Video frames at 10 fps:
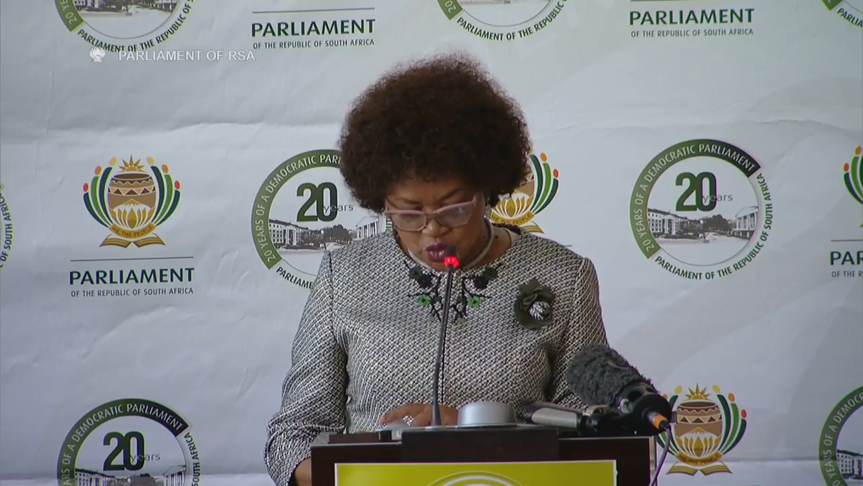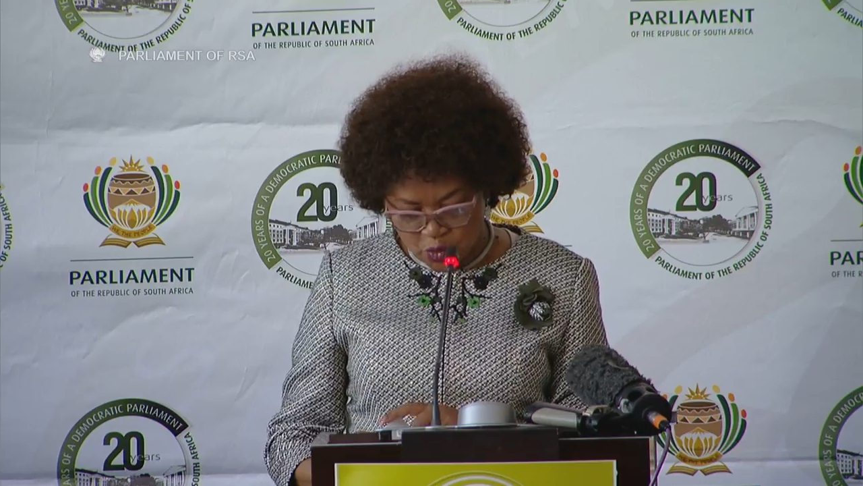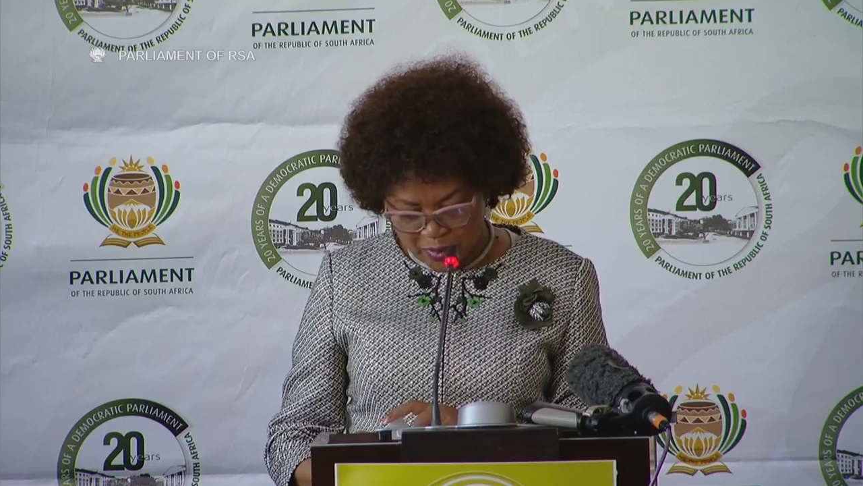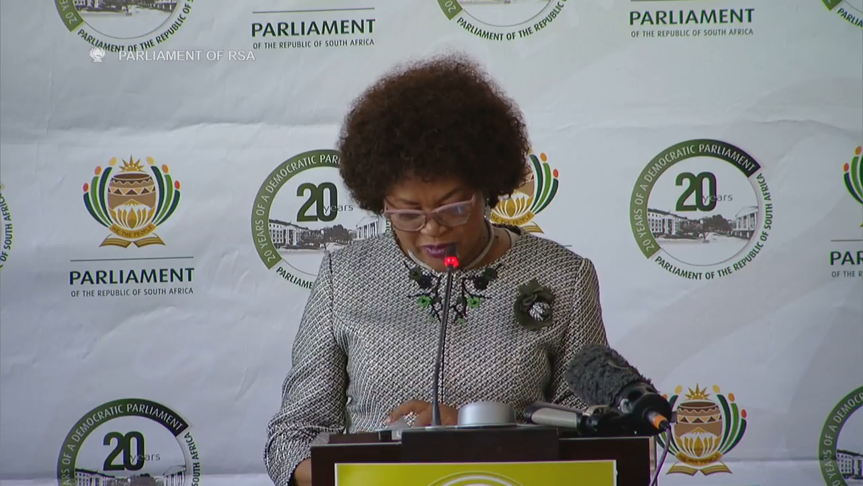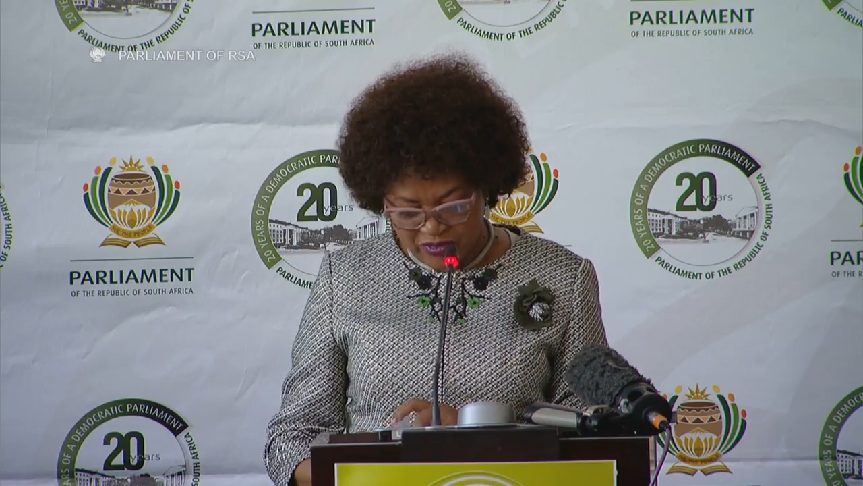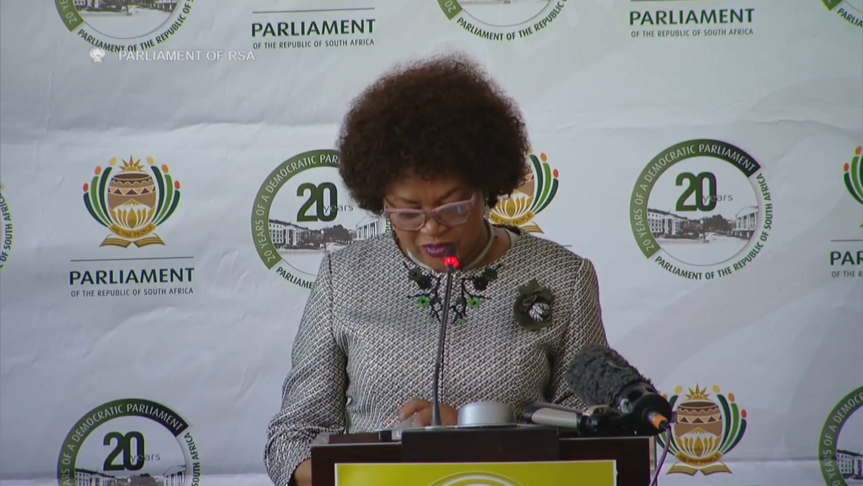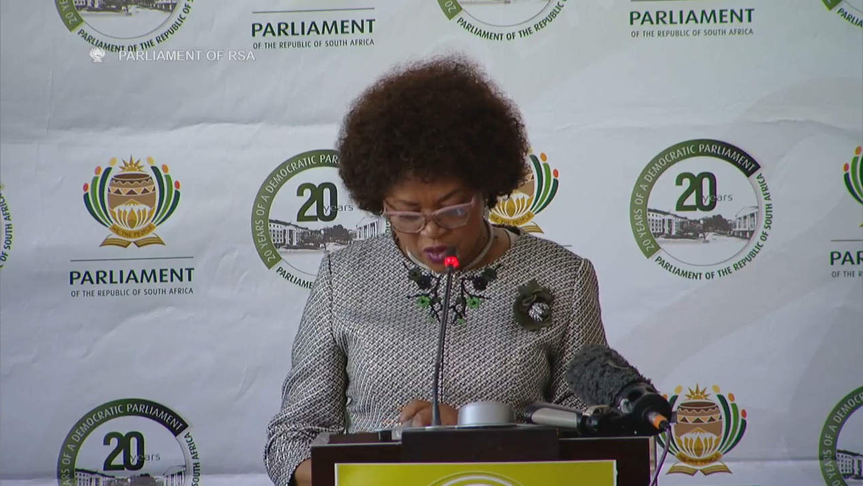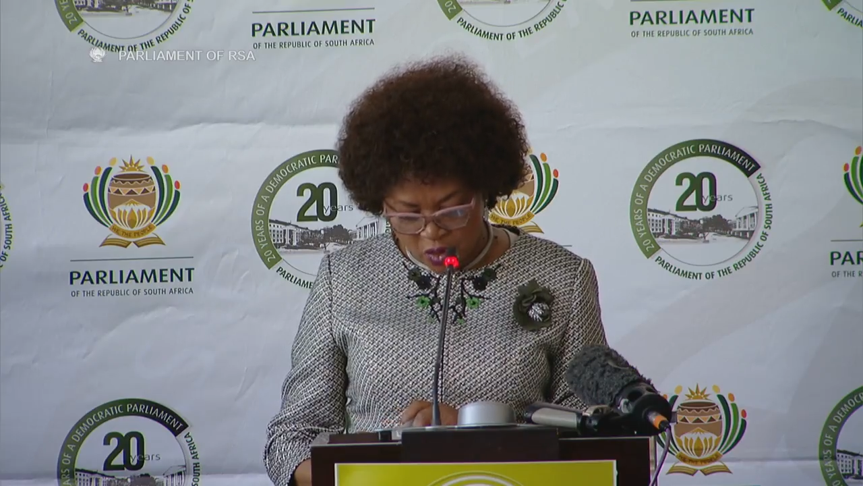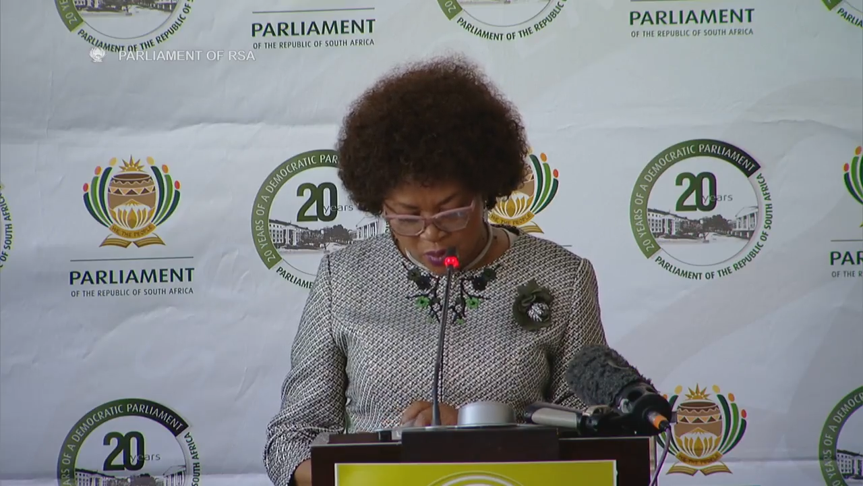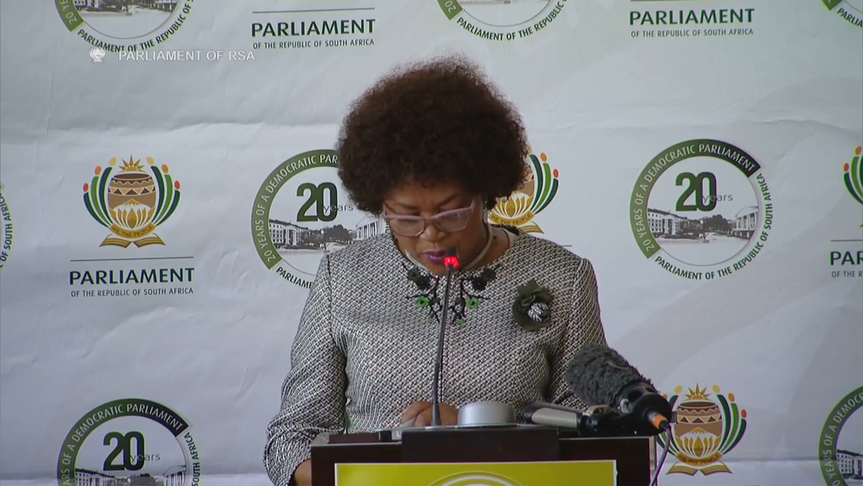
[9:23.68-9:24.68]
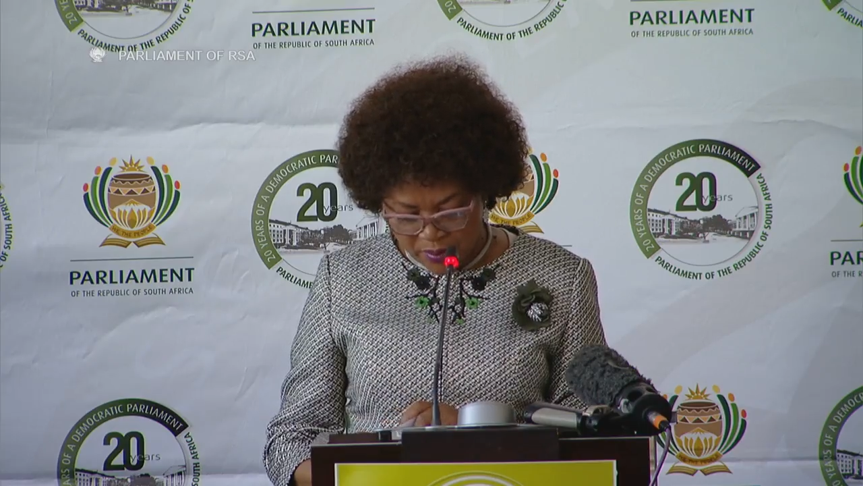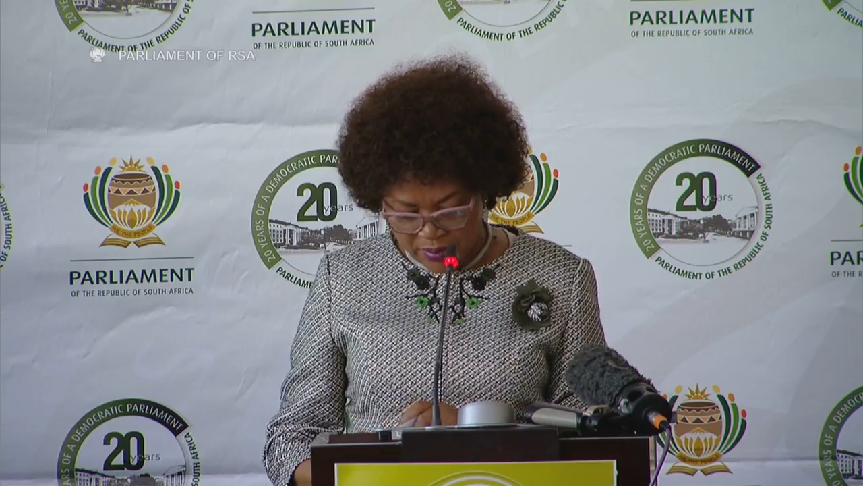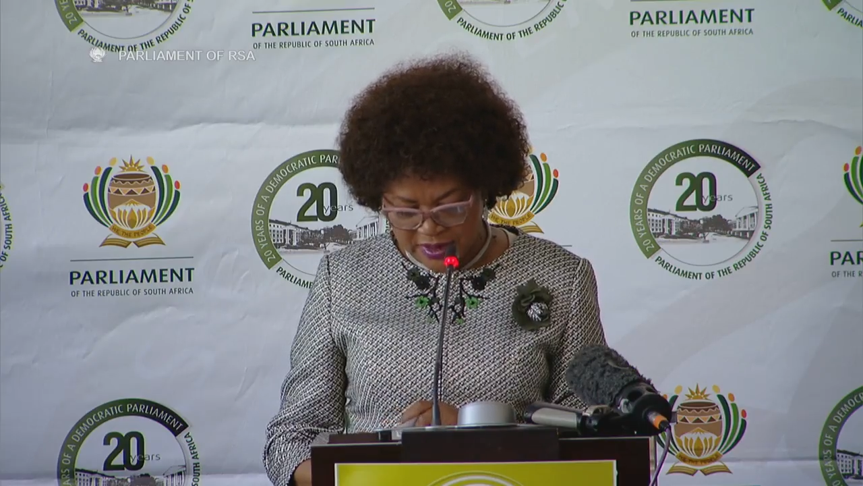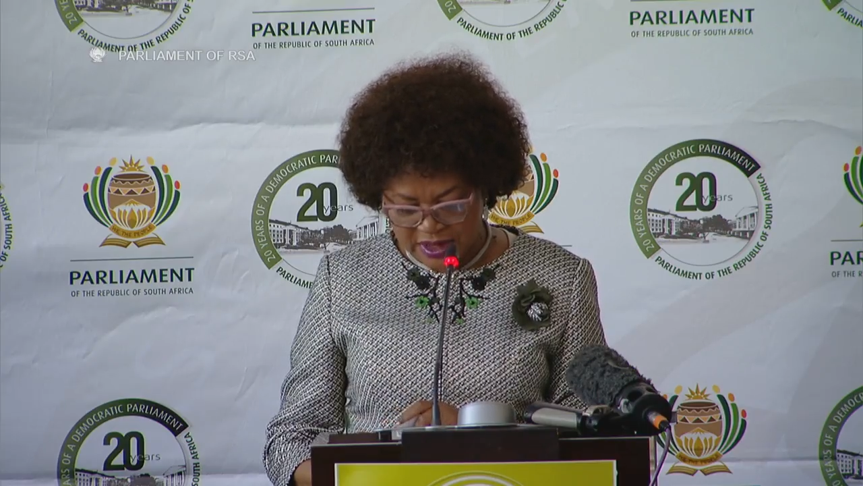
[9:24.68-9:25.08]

to perform